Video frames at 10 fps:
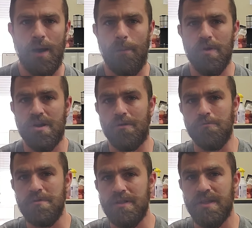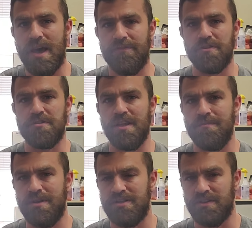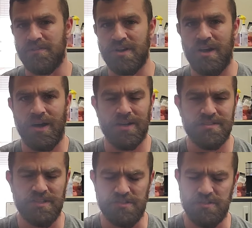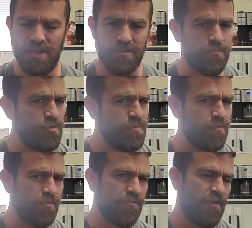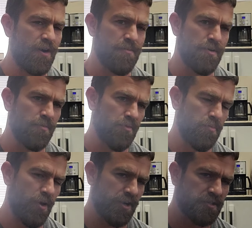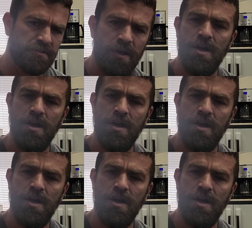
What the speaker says: We are really after 10 minutes of constant steady movement with very minimal breaks.